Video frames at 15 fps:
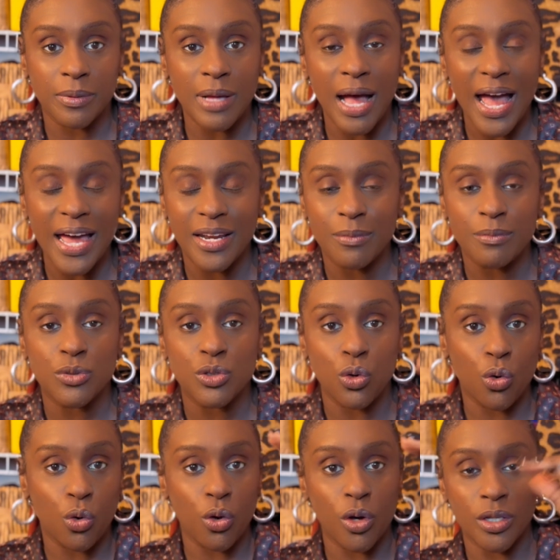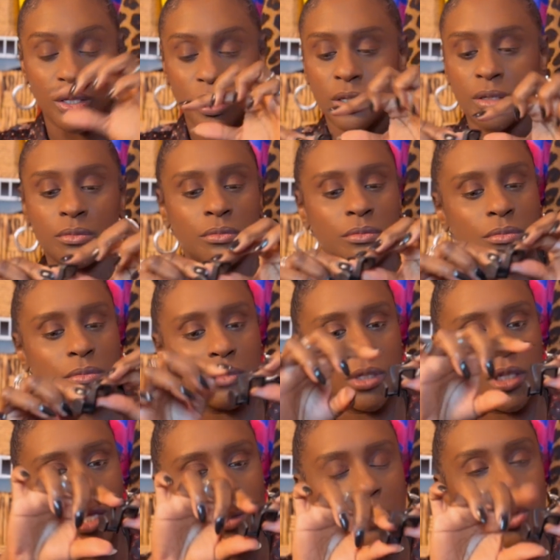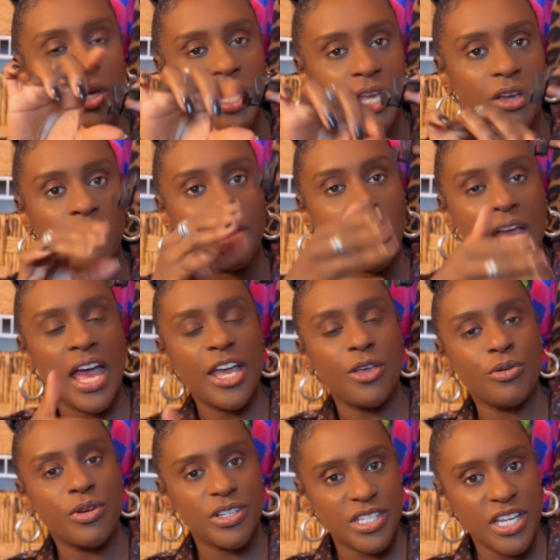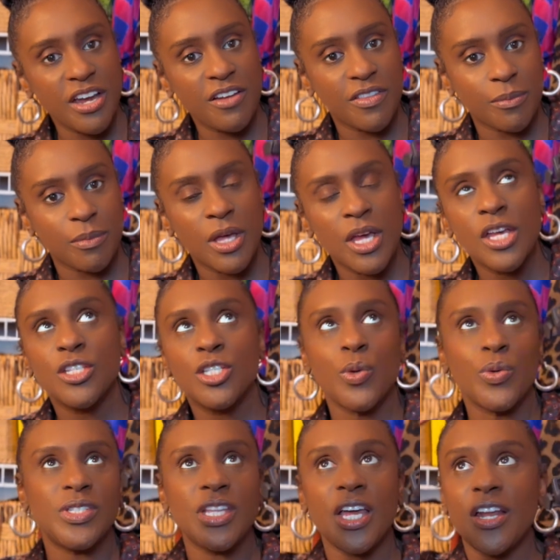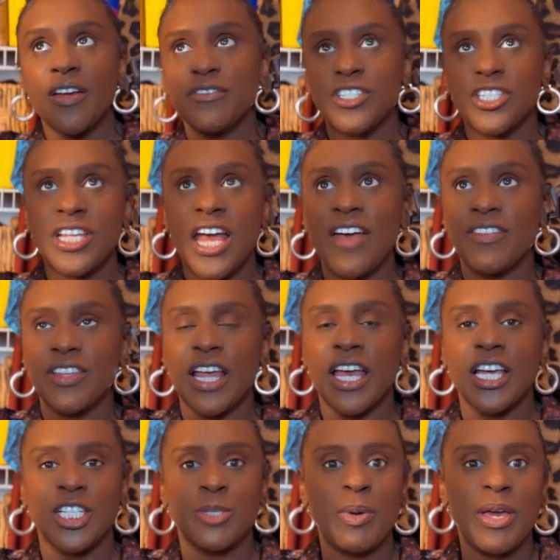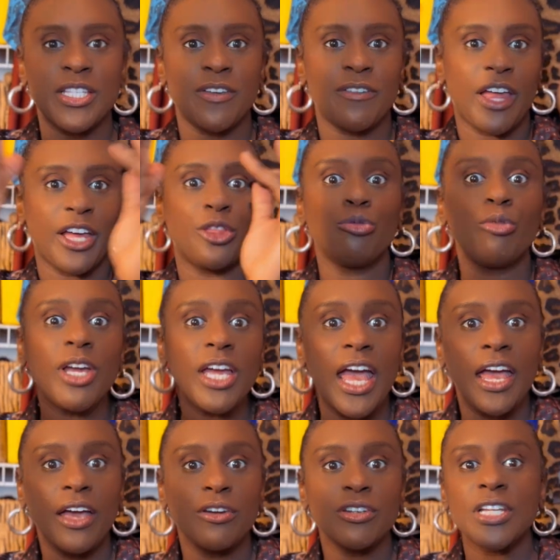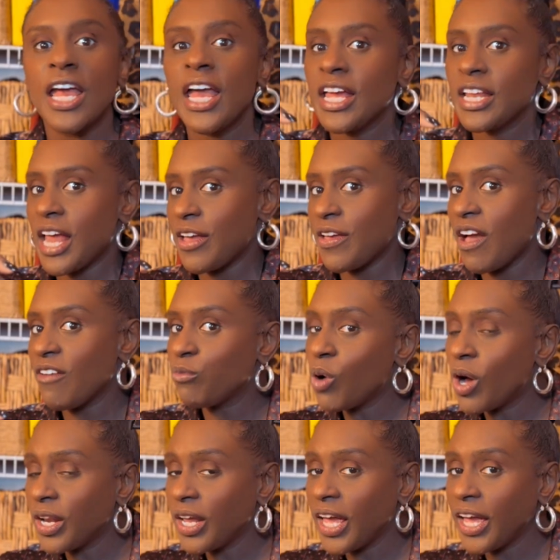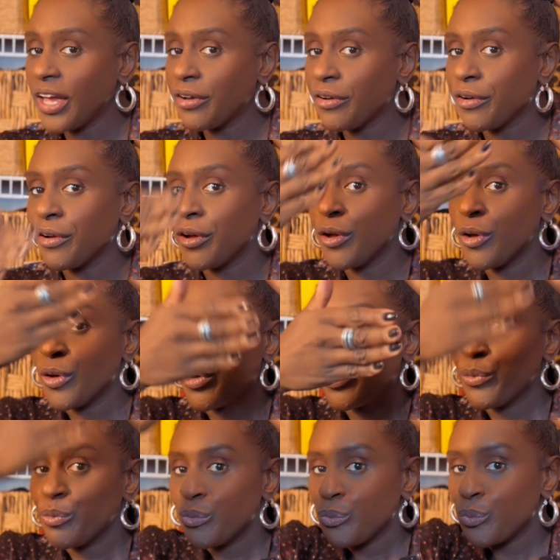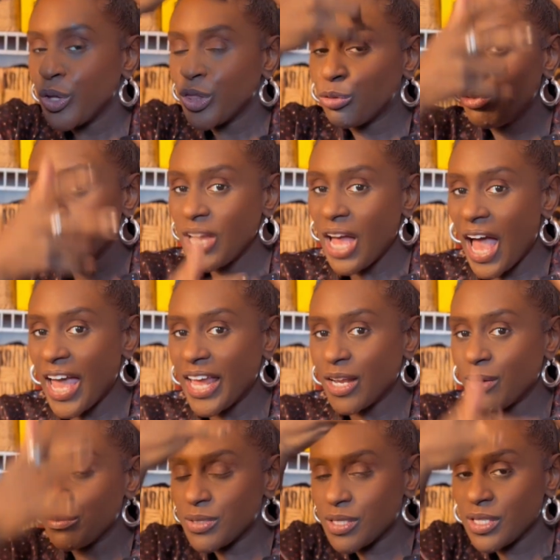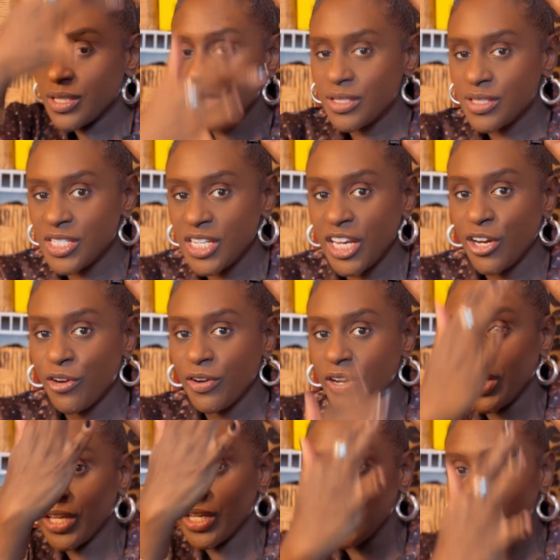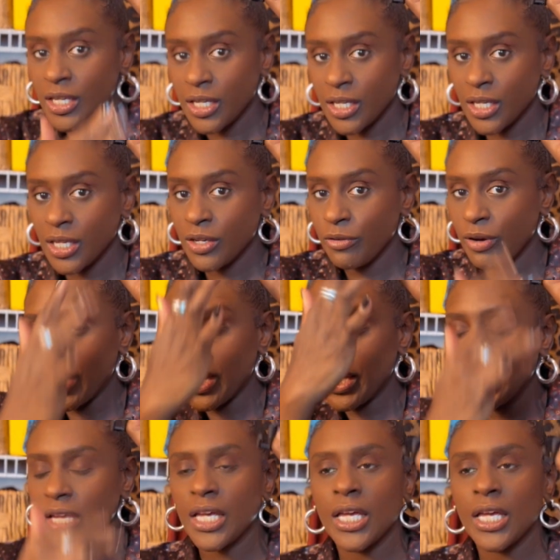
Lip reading: items on, click on here, and you could tier them. So instead of just having like a space of like 3 hangers, now you have 1 hanger with 3 items tiering, right?